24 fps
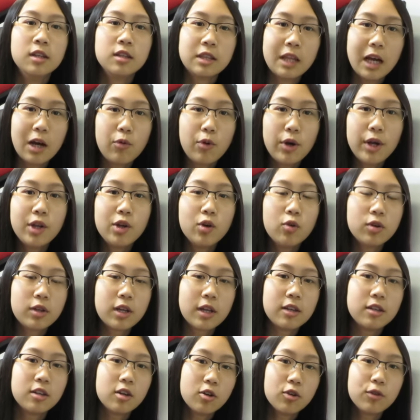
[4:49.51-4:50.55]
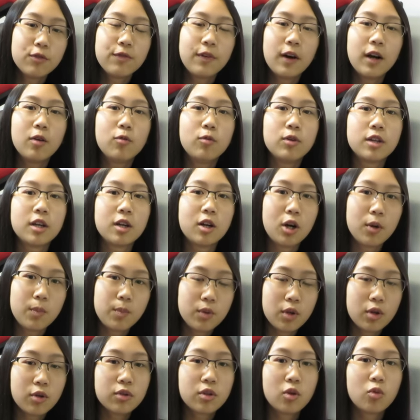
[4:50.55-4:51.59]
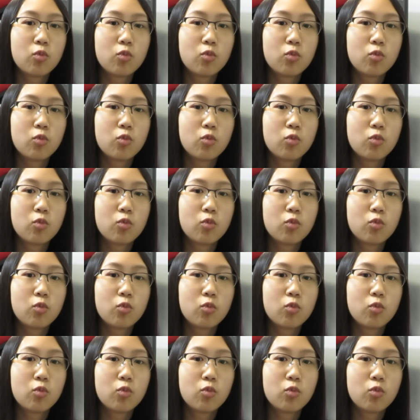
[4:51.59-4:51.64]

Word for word: That way you will get notified when I upload